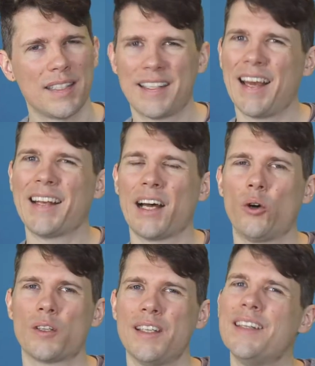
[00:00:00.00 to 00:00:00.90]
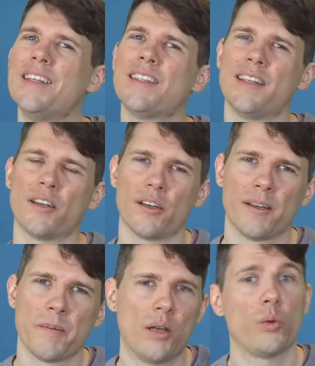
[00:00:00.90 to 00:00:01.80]
stand out
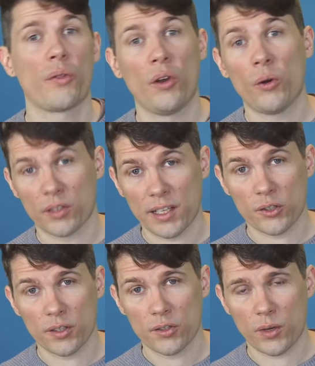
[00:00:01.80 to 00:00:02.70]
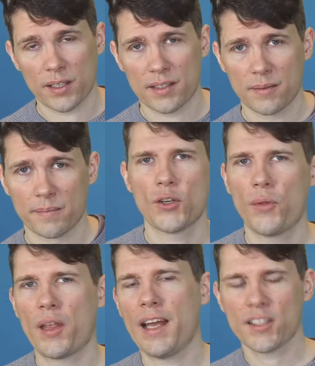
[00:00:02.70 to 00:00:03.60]
easier than with lower tension strings.
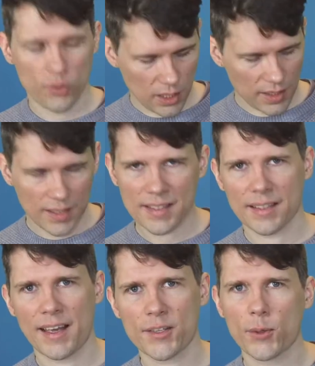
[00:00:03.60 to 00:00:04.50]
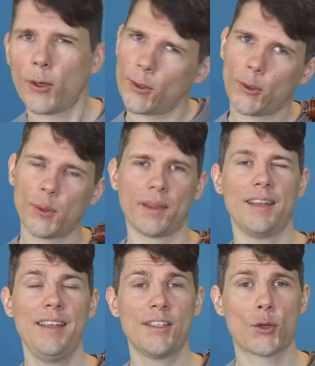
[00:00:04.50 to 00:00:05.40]
So the last string is, as we all know,
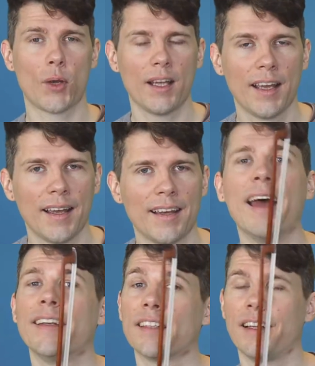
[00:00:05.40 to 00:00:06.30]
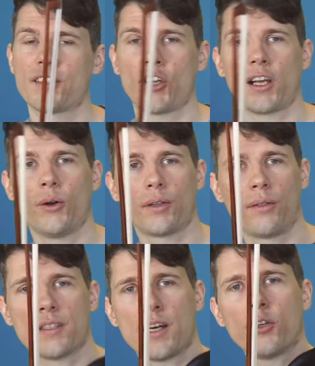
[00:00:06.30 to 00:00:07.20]
the E string, and let's check
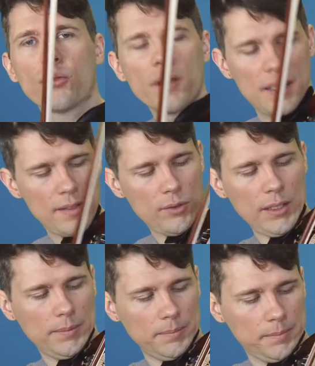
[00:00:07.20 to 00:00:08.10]
out the sound of the E string.